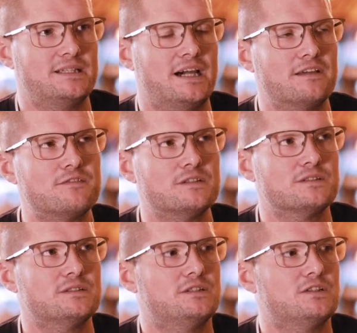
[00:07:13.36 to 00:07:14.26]
I feel
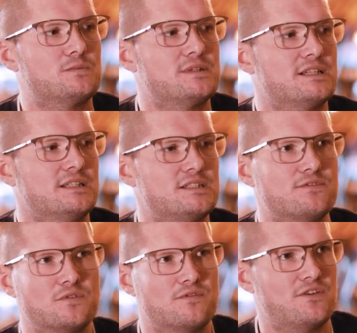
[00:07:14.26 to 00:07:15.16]
that
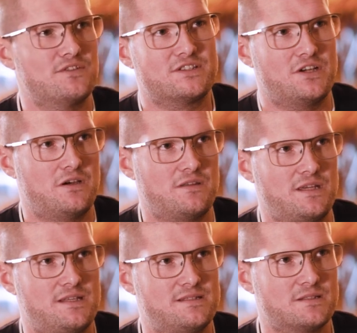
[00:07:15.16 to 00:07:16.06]
hospitality from the very start of
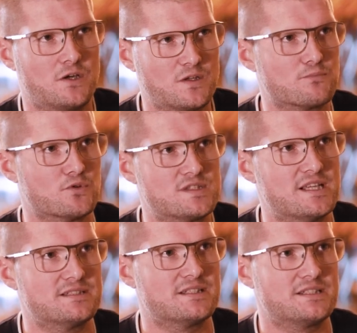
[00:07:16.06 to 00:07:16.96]
this got the brunt
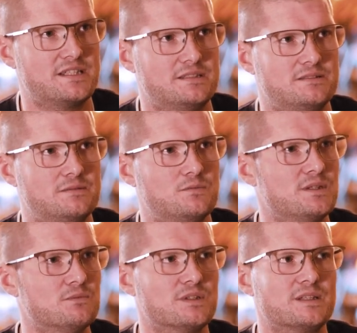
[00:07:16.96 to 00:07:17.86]
end of the deal.
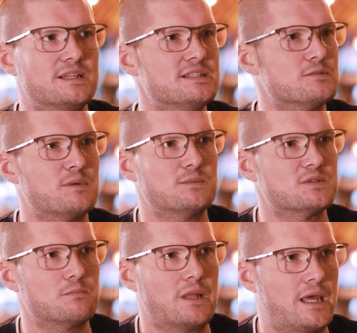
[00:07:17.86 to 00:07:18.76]
We were the easiest
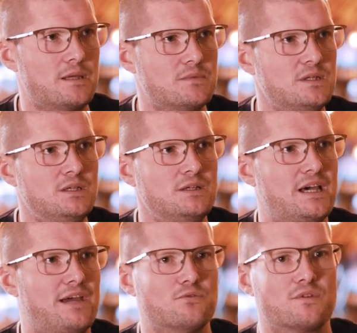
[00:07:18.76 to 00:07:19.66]
people to blame.
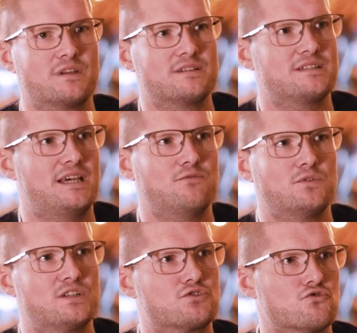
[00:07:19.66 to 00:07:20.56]
Everyone thinks that
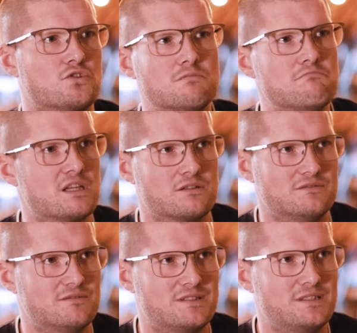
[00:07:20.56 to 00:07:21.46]
everyone gets drunk and
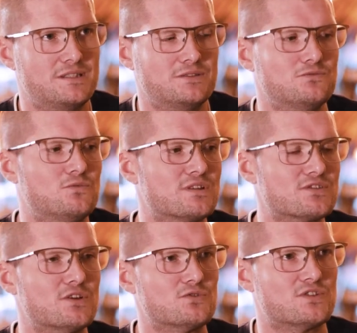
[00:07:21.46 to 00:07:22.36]
mingles. You know, with the
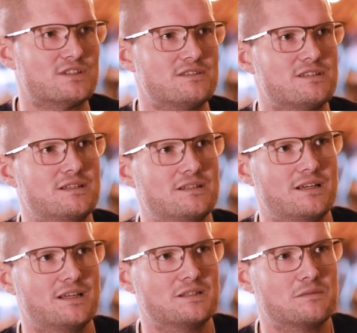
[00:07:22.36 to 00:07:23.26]
social distancing
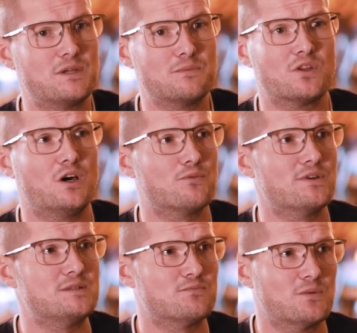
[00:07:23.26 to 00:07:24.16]
and the people that
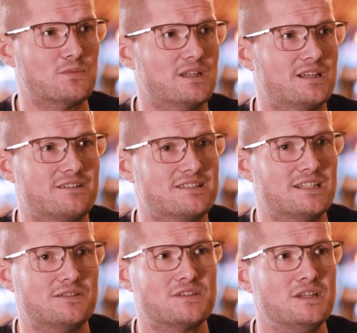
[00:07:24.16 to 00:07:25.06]
operated properly like
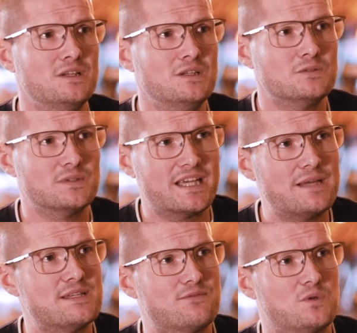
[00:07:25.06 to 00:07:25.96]
ourselves, we
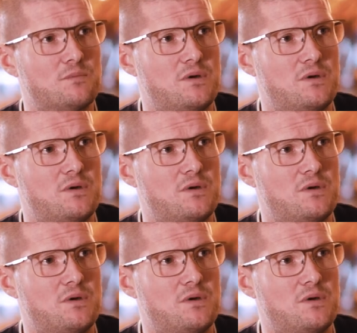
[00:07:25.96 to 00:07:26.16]
kept everyone